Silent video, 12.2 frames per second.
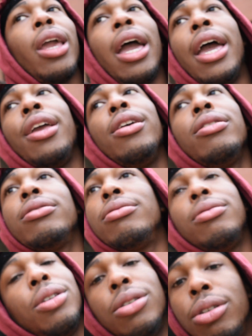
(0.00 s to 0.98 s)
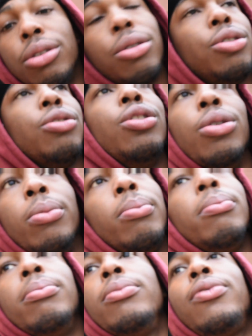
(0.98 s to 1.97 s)
hey, you can do what you do.
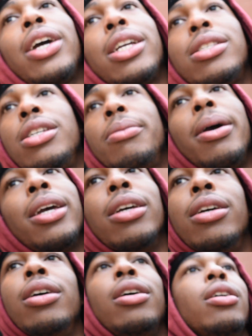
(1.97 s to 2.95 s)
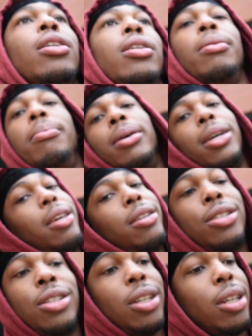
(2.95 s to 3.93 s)
Fake it till you make it. But
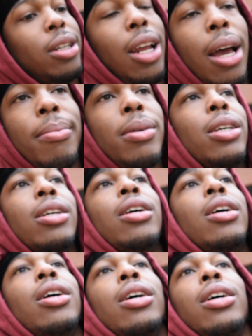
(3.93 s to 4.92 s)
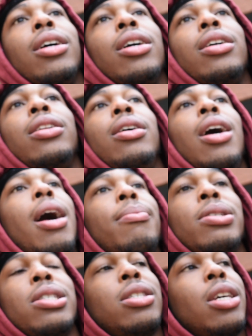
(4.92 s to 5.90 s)
shit, not me.
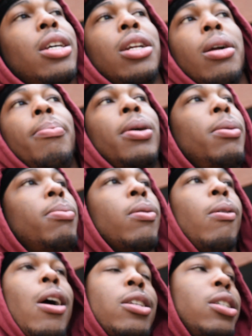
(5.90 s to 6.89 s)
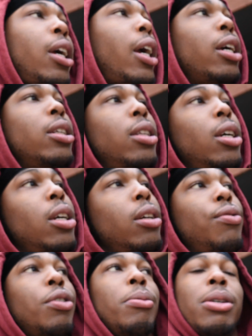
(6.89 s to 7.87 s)
I'm just sitting there peeping, watching everything. You
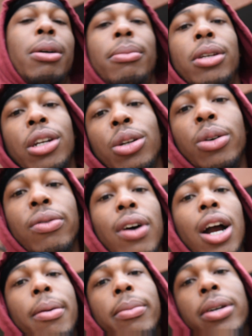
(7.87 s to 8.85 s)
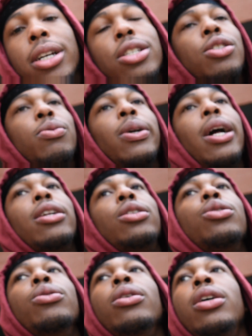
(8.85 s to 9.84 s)
feel me? I'm in a new environment. That's just what I
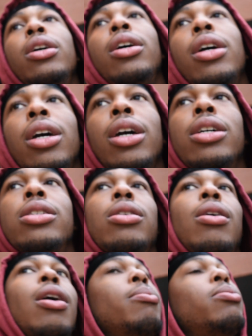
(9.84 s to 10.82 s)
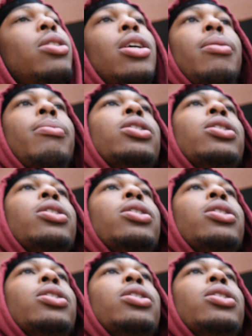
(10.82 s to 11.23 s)
do. And so I'm seeing